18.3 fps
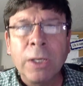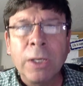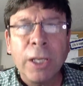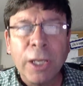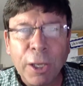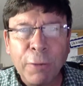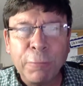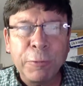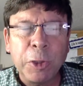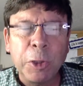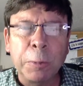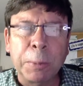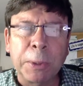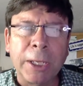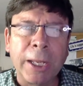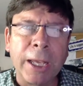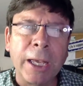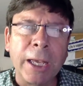you
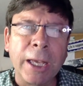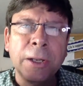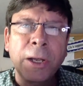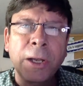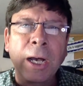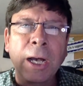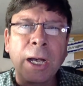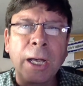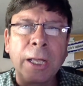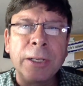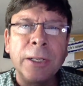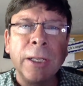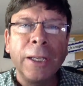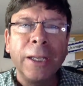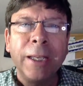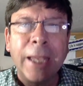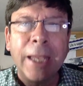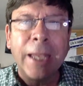plan on
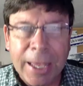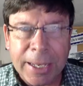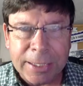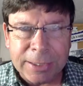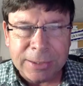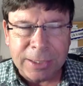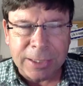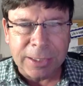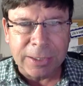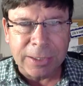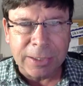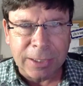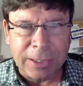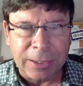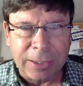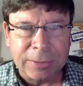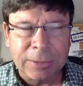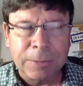editing
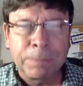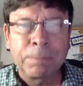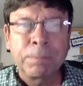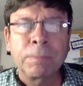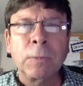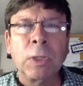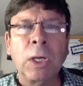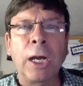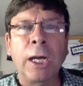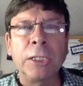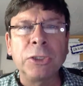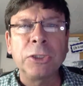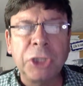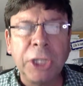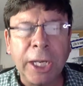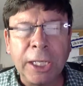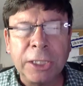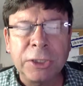these, on
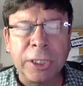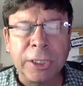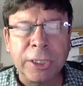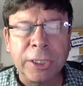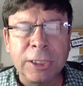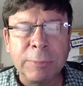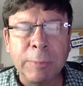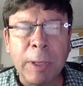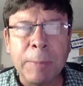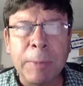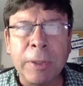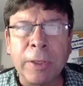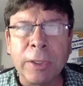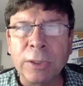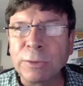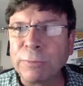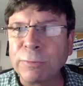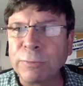changing these, maybe
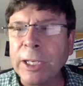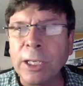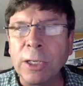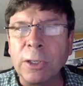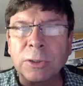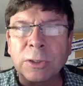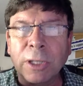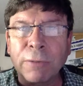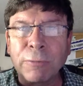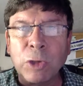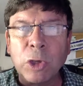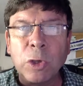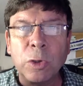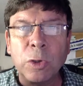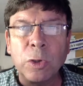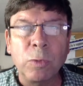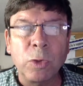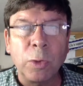there's videos of
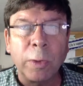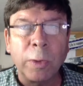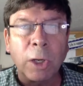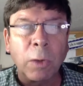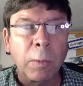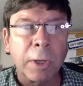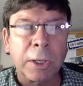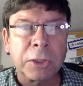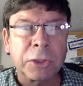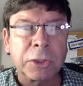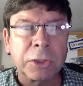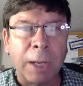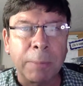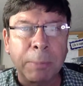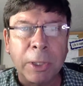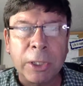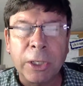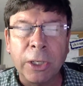you doing a
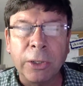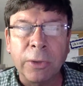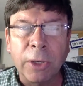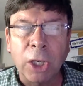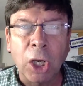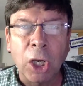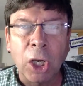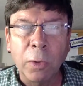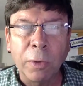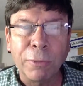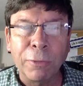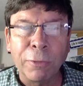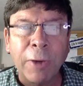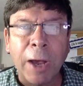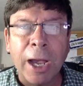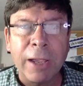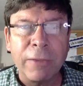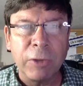workshop a year ago or
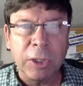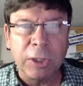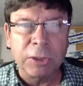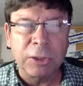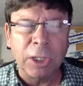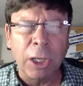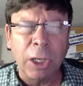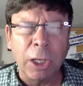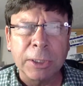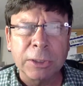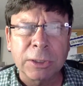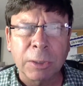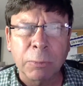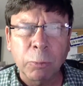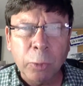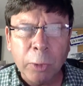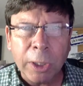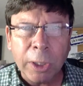5 years ago, and it's
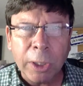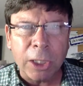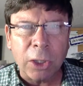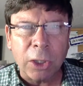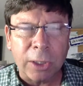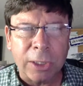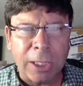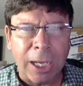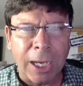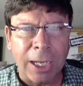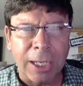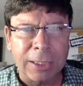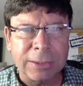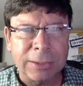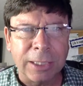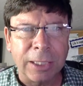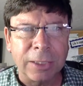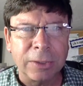some really good
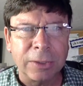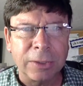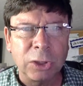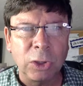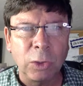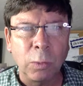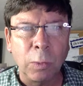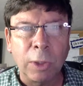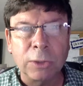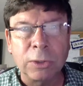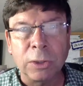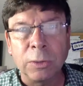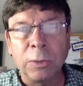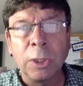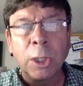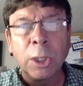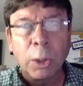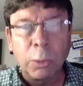content that you want
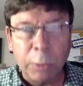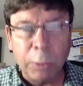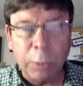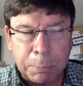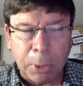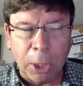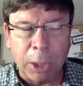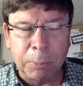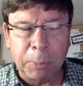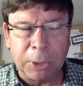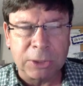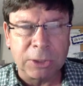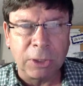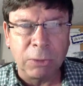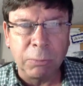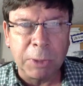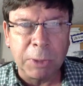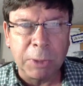to repurpose
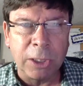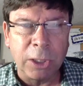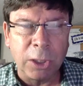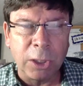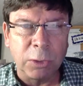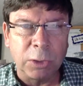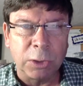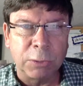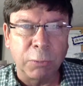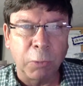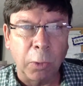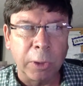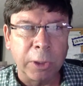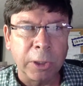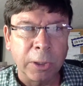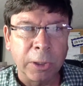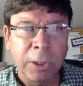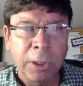and reuse for
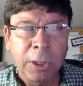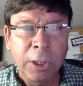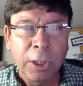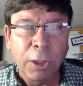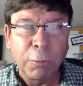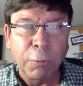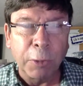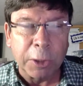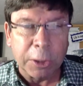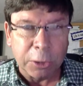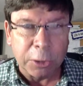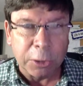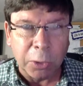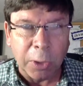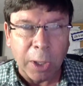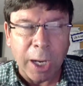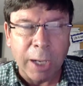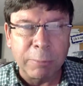your
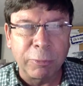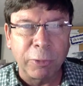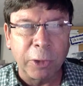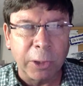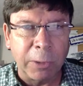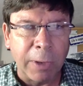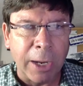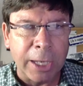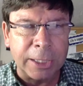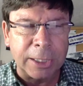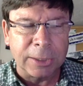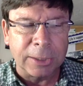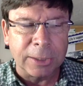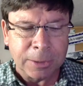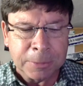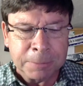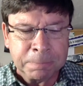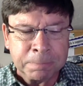tribe, for your
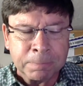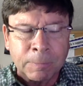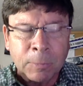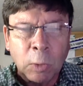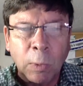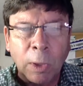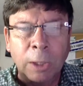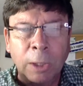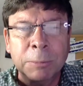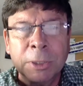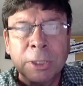audience. Well,